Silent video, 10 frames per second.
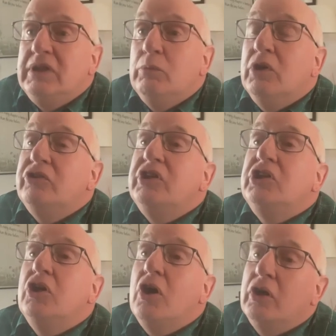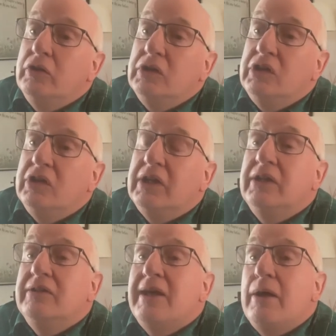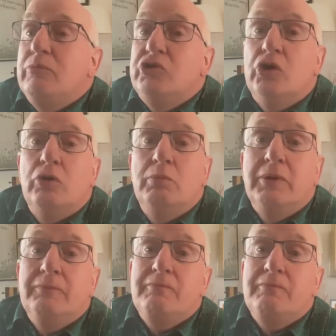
He wanted God to condemn Job.